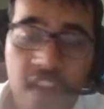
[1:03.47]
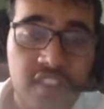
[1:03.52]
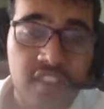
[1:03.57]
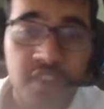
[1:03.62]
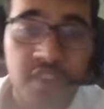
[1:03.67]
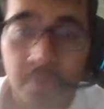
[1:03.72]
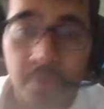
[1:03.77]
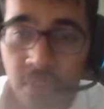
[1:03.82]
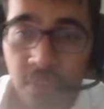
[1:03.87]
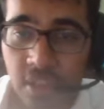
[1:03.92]
of
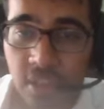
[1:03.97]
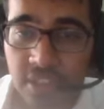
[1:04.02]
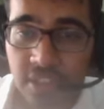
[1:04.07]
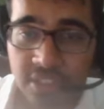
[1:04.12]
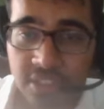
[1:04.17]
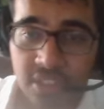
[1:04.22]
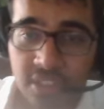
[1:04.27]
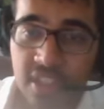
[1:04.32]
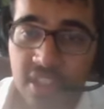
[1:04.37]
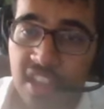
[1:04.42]

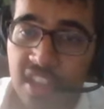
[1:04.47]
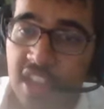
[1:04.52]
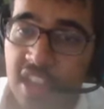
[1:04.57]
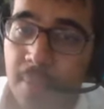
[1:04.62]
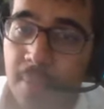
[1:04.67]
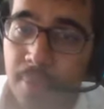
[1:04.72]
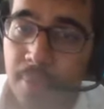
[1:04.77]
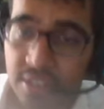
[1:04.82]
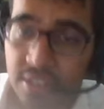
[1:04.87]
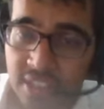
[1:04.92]
applause
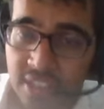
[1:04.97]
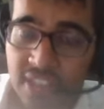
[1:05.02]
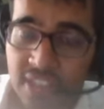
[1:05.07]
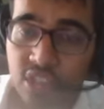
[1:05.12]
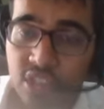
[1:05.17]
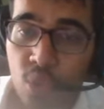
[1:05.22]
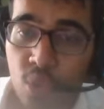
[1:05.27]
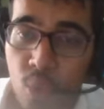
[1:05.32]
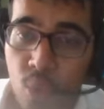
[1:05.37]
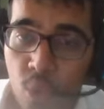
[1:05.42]
because that's
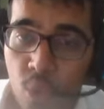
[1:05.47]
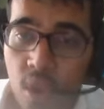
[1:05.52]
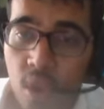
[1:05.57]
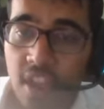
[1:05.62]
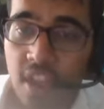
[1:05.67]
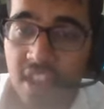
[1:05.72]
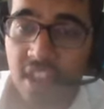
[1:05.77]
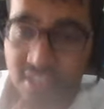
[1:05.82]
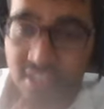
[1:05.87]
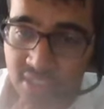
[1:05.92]
a cool,
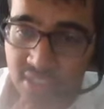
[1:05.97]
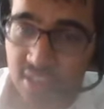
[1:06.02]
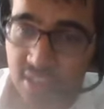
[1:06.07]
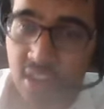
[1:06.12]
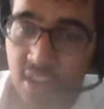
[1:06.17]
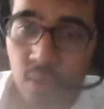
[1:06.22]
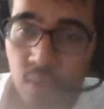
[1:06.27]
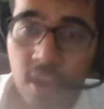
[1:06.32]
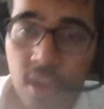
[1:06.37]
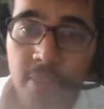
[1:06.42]
that's an
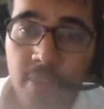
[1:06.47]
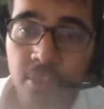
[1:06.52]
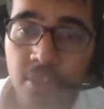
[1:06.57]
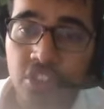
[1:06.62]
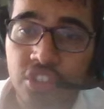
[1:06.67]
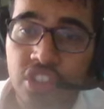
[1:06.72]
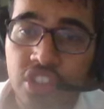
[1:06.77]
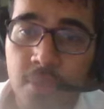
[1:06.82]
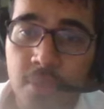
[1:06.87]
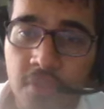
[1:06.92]
incredible
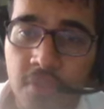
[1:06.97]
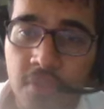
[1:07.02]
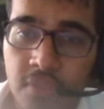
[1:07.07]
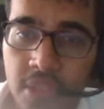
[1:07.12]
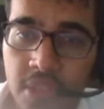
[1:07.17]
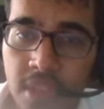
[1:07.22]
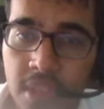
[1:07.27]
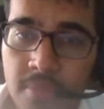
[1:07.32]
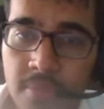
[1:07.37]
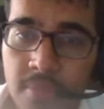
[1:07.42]
achievement for
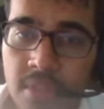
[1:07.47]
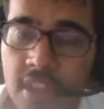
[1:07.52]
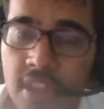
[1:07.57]
them.